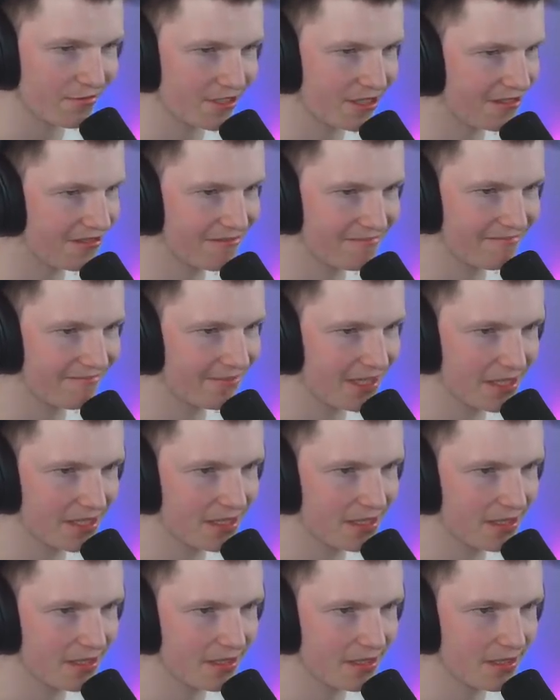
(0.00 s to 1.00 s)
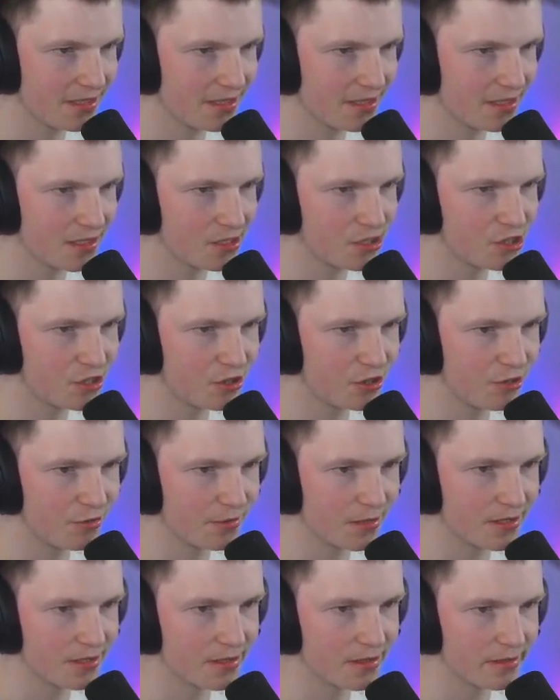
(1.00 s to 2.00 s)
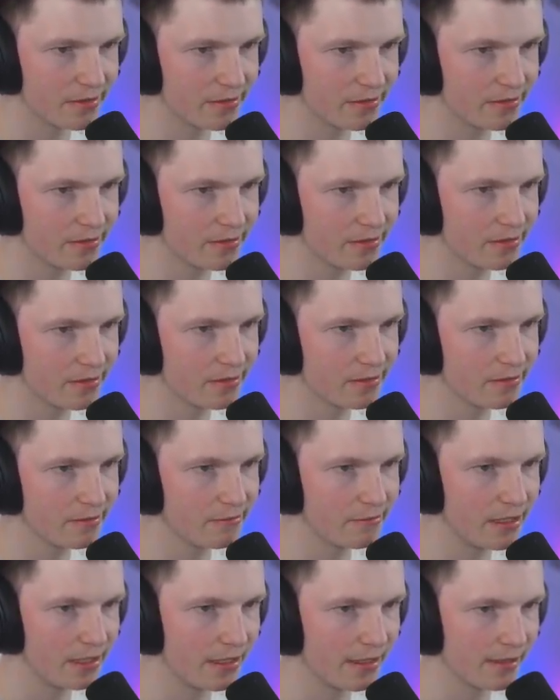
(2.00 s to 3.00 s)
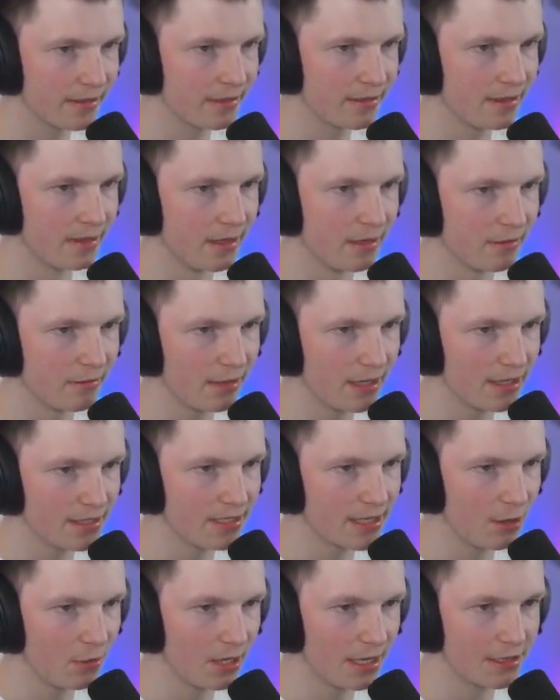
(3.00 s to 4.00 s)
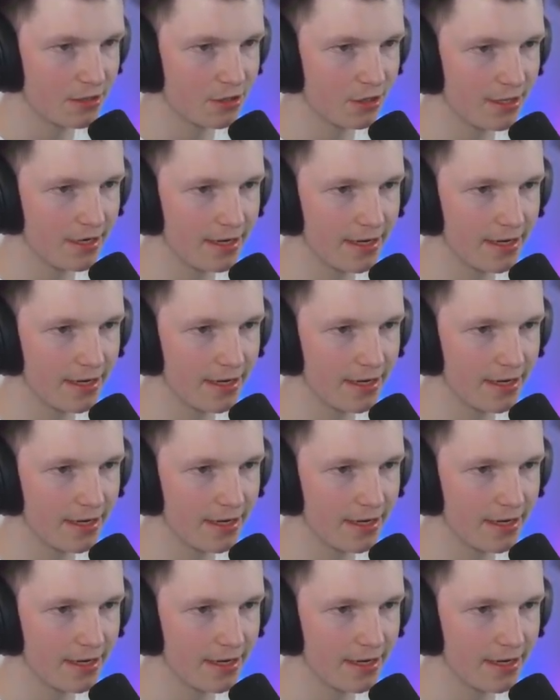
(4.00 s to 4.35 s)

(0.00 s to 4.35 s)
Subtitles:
it's stupid, isn't it? Really. Right, let's go. Lights on, and